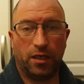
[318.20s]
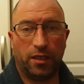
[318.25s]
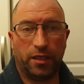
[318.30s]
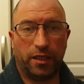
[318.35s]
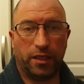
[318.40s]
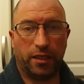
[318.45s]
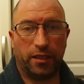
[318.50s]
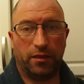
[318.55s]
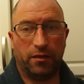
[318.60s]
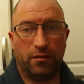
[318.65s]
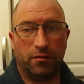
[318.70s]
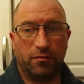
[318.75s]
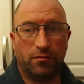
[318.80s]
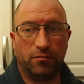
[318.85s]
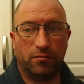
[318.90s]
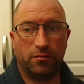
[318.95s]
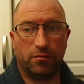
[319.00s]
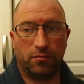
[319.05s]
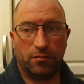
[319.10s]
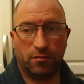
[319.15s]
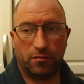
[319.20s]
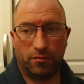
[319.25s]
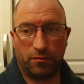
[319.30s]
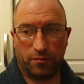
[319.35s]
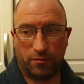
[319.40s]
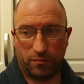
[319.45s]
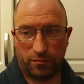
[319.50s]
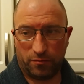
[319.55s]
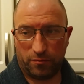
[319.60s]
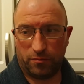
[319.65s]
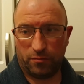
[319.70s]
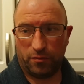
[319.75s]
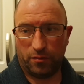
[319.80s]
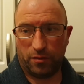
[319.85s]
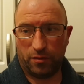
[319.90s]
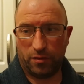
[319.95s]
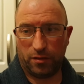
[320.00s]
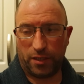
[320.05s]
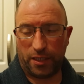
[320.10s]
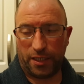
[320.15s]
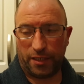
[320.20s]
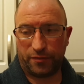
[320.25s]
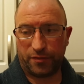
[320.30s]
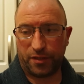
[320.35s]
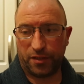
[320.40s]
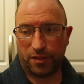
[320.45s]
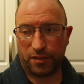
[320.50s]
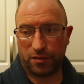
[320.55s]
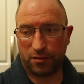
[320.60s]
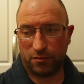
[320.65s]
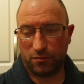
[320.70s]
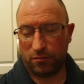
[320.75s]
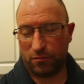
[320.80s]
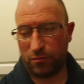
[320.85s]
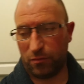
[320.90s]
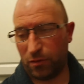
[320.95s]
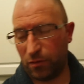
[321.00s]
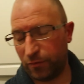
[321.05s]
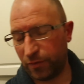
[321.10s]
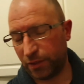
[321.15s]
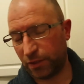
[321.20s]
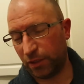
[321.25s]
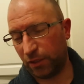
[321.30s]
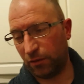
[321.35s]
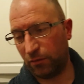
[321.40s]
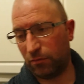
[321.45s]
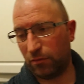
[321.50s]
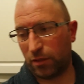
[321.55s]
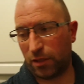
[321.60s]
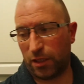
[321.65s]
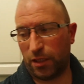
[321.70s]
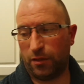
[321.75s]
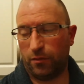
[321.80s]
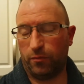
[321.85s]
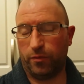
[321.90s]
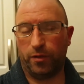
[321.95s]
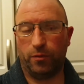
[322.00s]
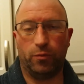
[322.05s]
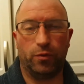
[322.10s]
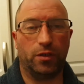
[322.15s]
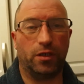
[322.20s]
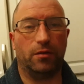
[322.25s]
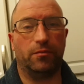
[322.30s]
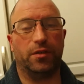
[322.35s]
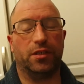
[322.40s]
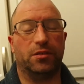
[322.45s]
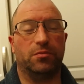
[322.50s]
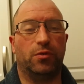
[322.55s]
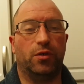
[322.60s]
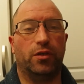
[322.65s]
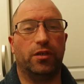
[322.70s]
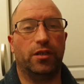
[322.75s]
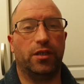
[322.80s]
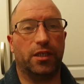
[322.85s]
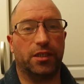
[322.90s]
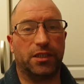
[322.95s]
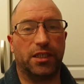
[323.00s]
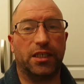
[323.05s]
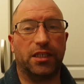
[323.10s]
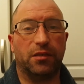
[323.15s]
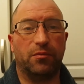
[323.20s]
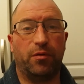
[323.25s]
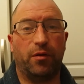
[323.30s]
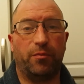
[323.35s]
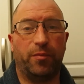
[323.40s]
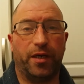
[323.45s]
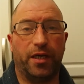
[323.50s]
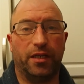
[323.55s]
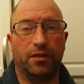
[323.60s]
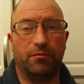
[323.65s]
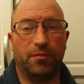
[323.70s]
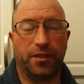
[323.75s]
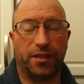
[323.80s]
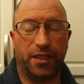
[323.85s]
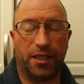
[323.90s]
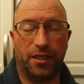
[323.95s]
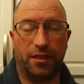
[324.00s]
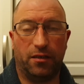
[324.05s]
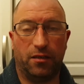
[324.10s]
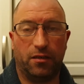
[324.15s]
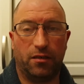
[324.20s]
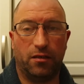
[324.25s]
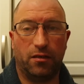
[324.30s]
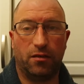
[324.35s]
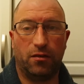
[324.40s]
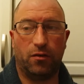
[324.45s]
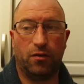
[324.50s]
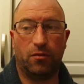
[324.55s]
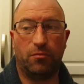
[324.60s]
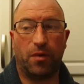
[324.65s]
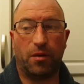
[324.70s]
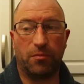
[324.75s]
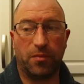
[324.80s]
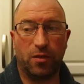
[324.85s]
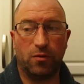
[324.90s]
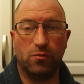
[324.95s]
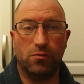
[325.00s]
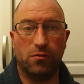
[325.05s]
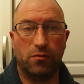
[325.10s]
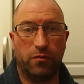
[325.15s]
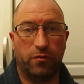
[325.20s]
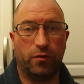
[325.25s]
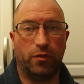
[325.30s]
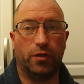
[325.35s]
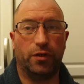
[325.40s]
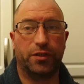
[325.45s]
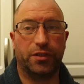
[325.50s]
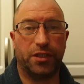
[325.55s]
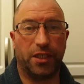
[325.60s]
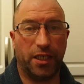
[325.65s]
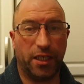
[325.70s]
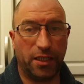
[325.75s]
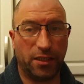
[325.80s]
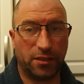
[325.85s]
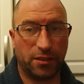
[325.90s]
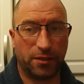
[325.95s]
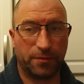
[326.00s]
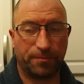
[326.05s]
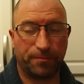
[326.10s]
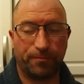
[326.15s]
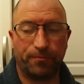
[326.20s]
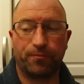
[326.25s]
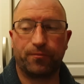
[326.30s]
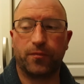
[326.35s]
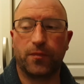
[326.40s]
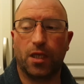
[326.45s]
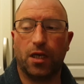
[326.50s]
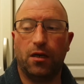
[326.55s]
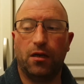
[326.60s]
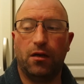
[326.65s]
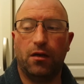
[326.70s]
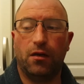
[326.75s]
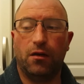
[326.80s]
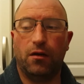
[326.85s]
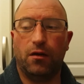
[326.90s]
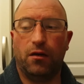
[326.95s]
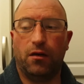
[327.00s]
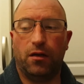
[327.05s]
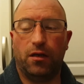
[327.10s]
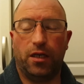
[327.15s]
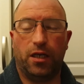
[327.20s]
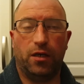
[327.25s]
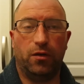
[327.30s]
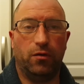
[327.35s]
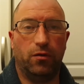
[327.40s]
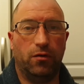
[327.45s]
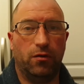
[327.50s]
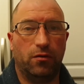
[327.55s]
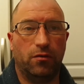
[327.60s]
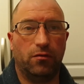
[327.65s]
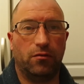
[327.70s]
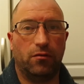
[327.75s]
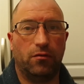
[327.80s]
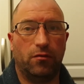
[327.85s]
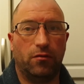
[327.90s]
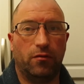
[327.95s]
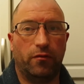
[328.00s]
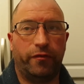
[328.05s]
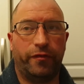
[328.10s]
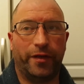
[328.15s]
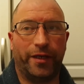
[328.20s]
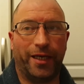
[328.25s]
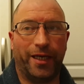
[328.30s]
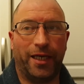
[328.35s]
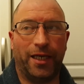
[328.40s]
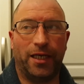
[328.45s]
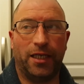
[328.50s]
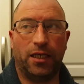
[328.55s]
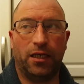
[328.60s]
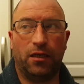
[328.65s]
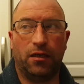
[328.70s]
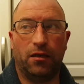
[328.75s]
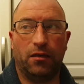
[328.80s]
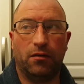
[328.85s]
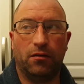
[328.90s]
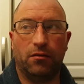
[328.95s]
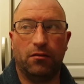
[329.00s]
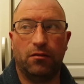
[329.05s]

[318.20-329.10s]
then after this, obviously, kind of when I woke up this morning, I started preparing my dinner or my meal for tonight. Now, for any